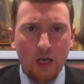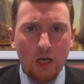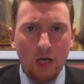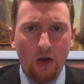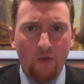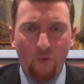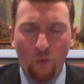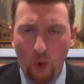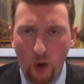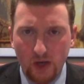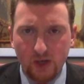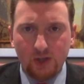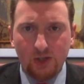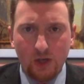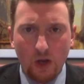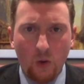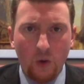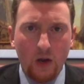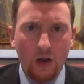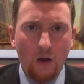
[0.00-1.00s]
of what is
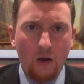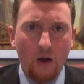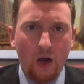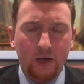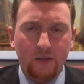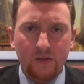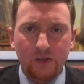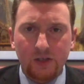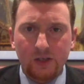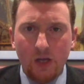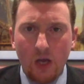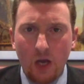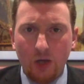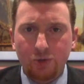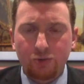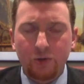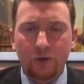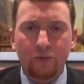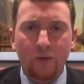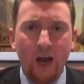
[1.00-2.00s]
going on in this
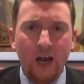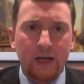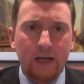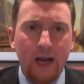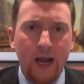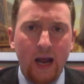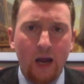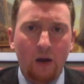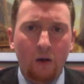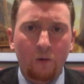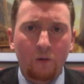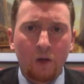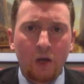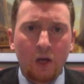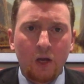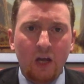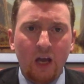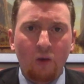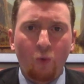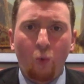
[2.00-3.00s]
country right now
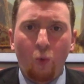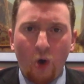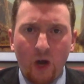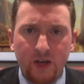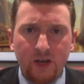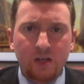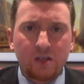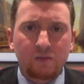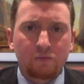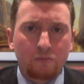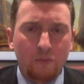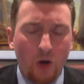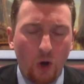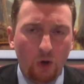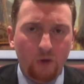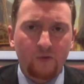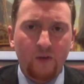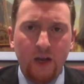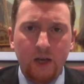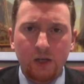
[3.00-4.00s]
and what has
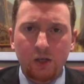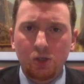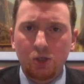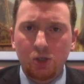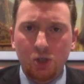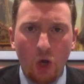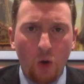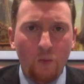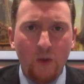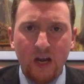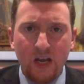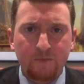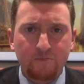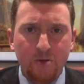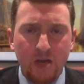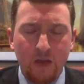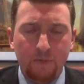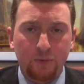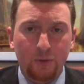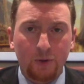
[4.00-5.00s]
motivated so many
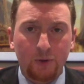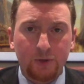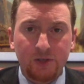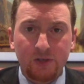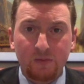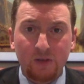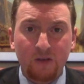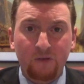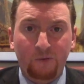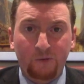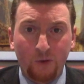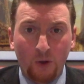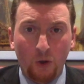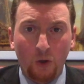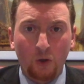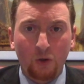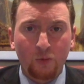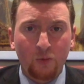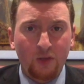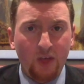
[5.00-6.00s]
people to be
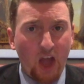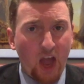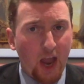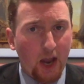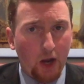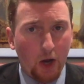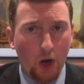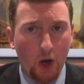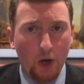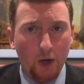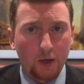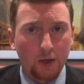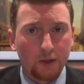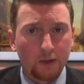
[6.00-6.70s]
filled with anger.